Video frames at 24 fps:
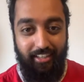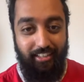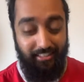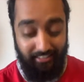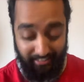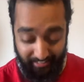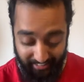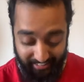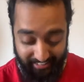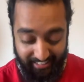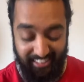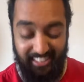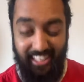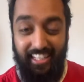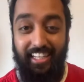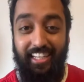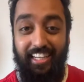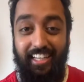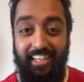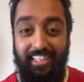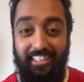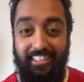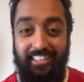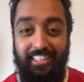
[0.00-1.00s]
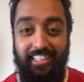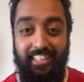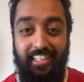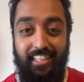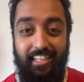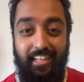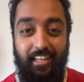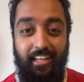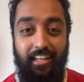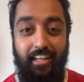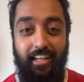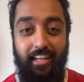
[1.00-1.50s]
So this is an
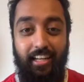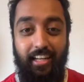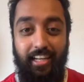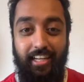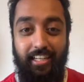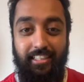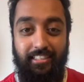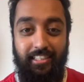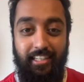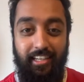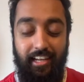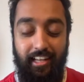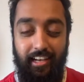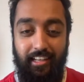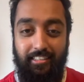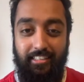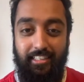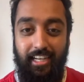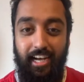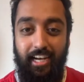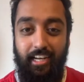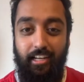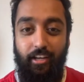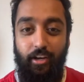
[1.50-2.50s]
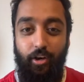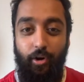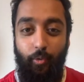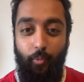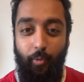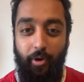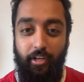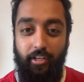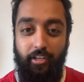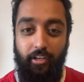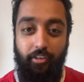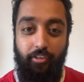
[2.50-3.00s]
easy little attack
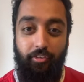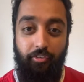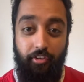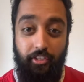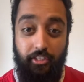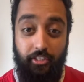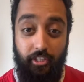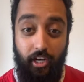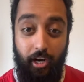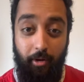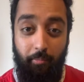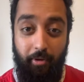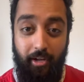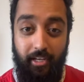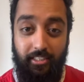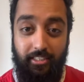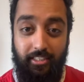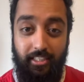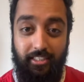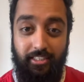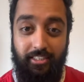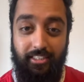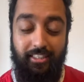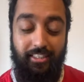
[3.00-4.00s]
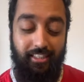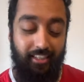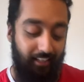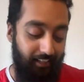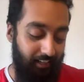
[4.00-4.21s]
where you can 3-star bases.